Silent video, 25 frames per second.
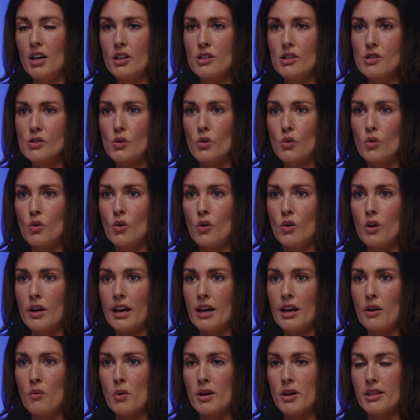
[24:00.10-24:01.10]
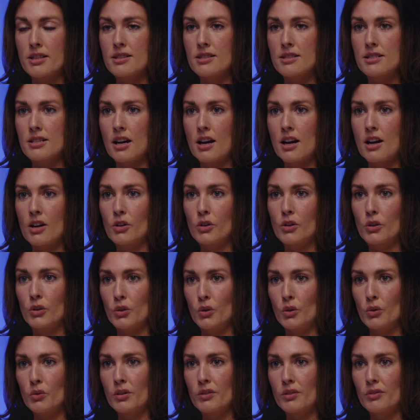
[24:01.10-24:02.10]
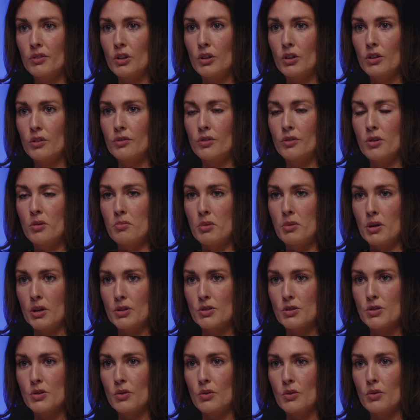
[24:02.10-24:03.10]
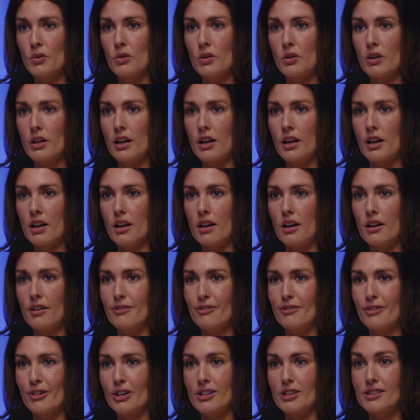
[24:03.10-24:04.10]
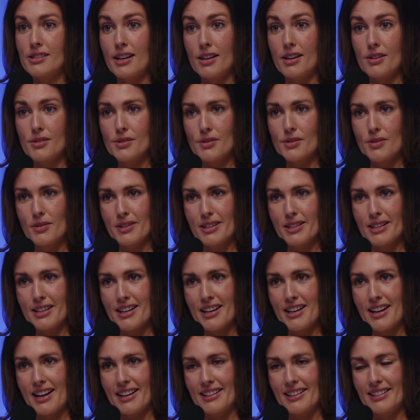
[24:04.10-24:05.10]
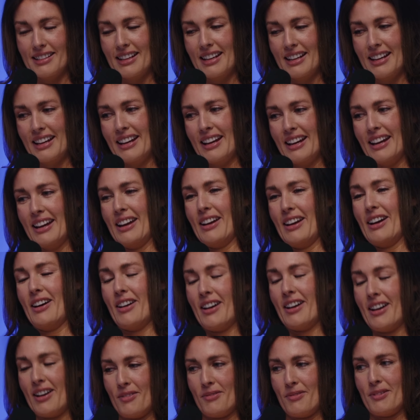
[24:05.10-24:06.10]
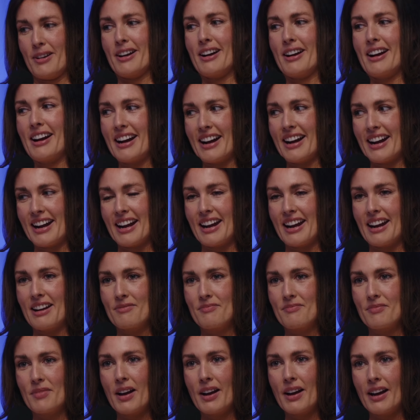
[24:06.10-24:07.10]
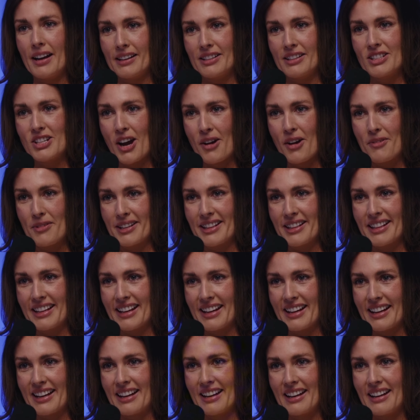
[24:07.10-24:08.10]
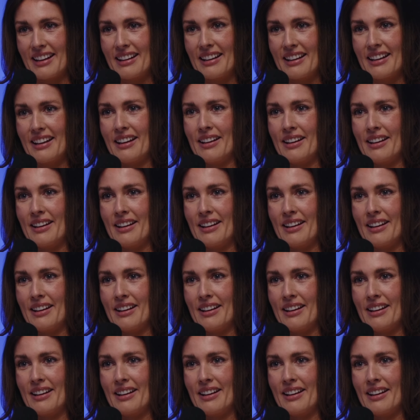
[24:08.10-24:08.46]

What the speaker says: score a 1-star Google review for Birchal for a sales call that I had, where I had a chat with a